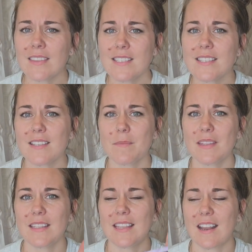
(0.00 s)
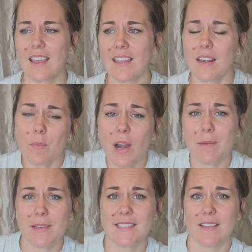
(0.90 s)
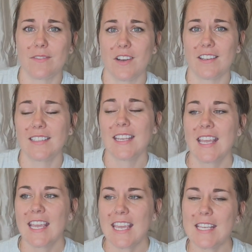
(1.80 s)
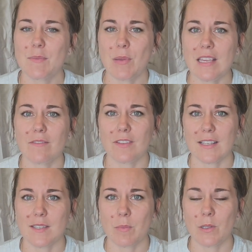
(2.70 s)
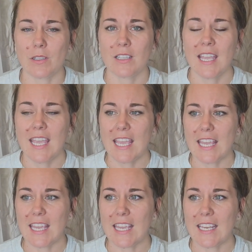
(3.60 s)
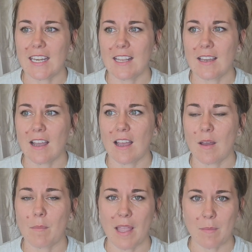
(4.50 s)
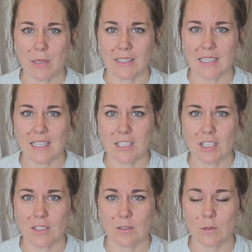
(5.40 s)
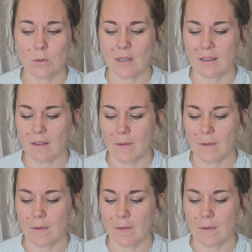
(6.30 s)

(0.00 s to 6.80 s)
This is something that I kind of pride myself on, is being flexible in my ability to